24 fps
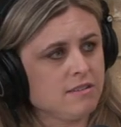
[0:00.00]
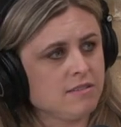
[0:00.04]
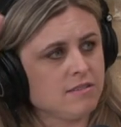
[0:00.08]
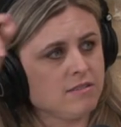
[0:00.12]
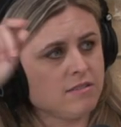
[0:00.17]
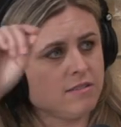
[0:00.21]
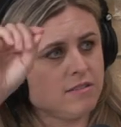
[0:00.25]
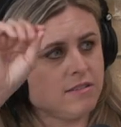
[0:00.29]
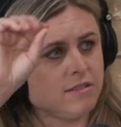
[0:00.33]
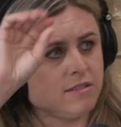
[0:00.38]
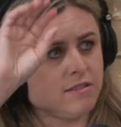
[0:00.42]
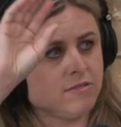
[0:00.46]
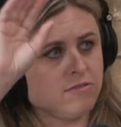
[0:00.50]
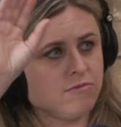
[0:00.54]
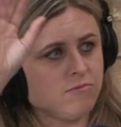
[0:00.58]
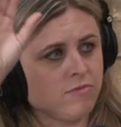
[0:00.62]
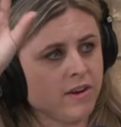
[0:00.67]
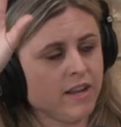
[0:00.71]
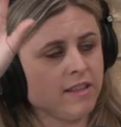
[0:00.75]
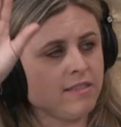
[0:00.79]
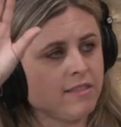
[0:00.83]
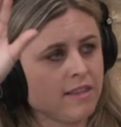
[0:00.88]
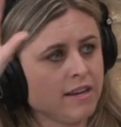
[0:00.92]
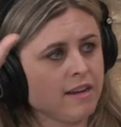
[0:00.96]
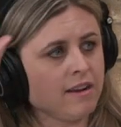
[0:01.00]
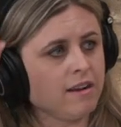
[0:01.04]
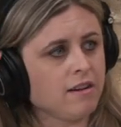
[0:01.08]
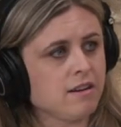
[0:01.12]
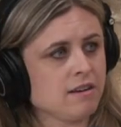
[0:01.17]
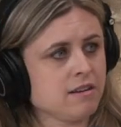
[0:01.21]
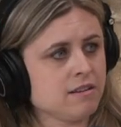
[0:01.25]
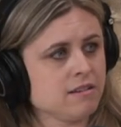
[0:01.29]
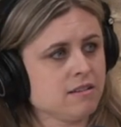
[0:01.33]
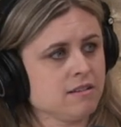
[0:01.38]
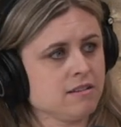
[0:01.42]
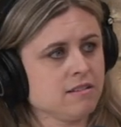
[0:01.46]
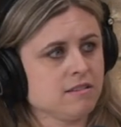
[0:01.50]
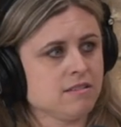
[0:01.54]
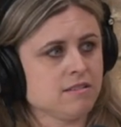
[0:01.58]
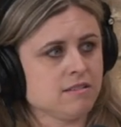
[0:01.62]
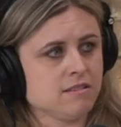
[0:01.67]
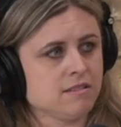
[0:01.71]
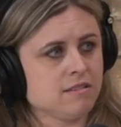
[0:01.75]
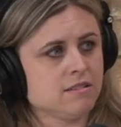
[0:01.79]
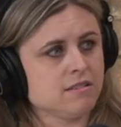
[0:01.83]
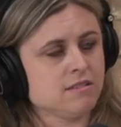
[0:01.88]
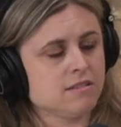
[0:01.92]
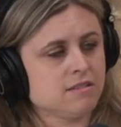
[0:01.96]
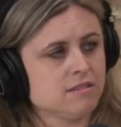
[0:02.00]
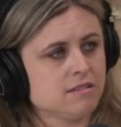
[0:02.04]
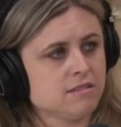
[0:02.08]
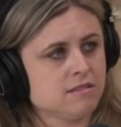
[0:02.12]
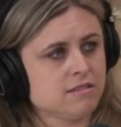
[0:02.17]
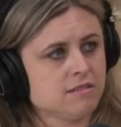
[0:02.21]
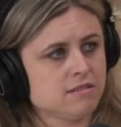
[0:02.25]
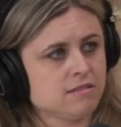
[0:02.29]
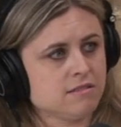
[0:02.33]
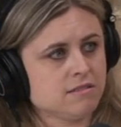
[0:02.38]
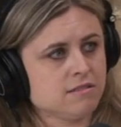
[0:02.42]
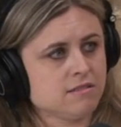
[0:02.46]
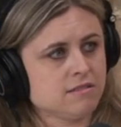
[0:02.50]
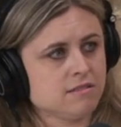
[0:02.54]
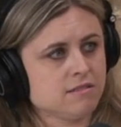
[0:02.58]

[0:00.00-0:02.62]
Oh, right dude, there. Paddles, classic.